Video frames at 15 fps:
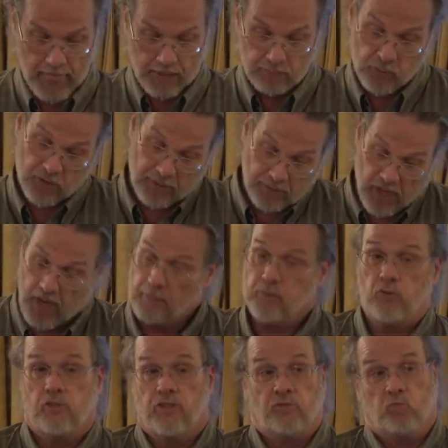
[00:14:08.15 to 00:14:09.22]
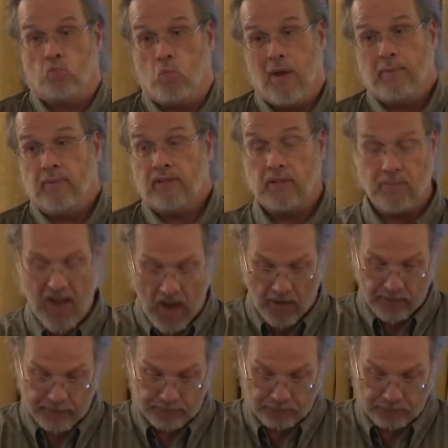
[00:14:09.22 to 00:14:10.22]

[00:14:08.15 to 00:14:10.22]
sometimes just wiping them out.